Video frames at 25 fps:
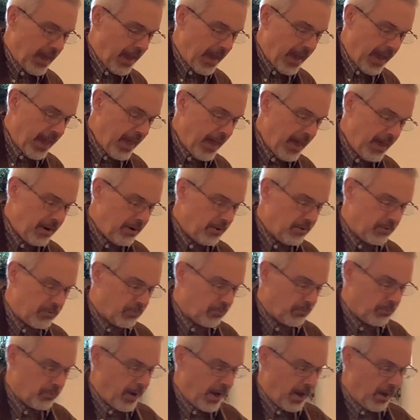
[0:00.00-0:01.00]

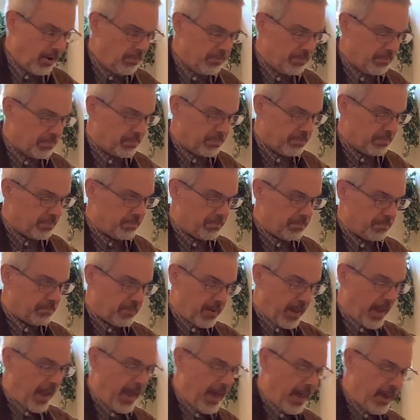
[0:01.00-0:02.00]
and well,
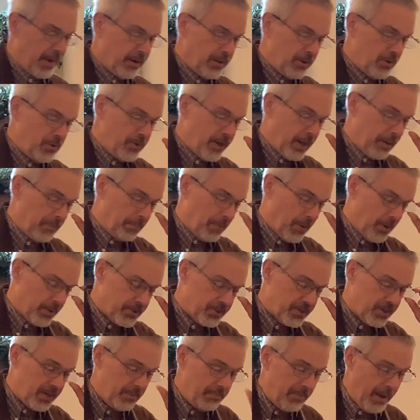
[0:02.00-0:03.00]
and you get
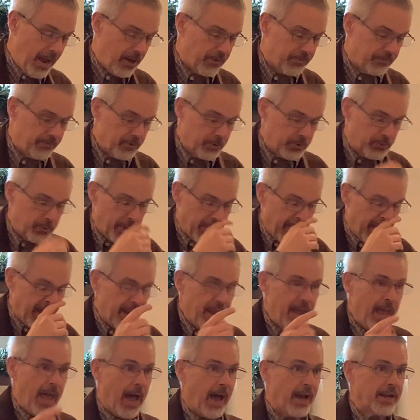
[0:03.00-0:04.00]
punched in the mouth for doing
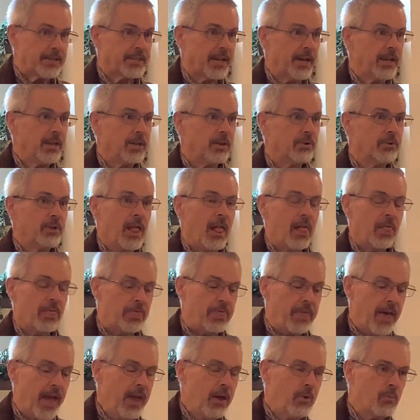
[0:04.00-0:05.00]
that. I tell you,
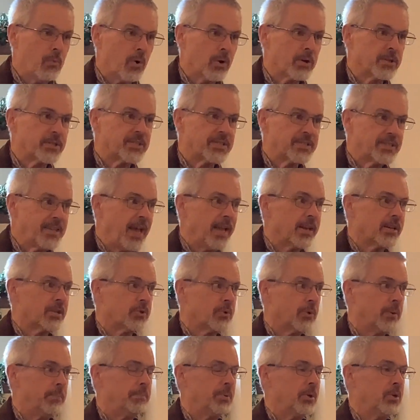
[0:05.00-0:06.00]
they were set
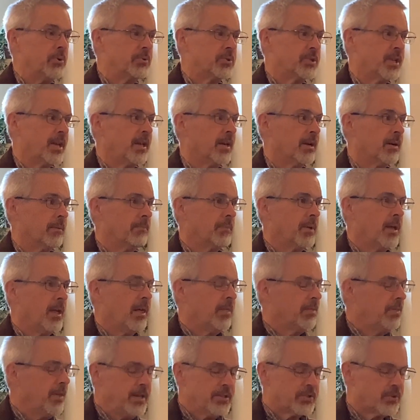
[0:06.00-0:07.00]
to abuse him.
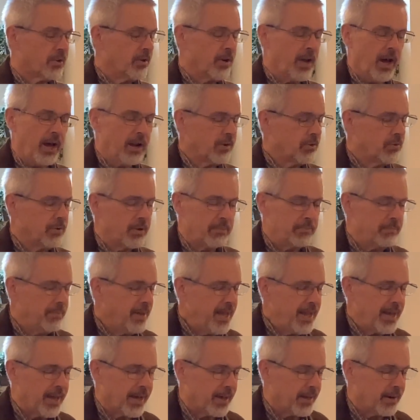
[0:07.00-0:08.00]
These are not good
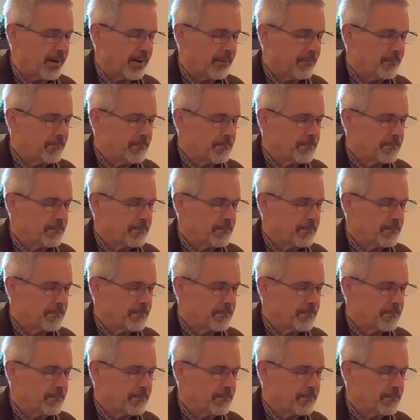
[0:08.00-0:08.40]
men.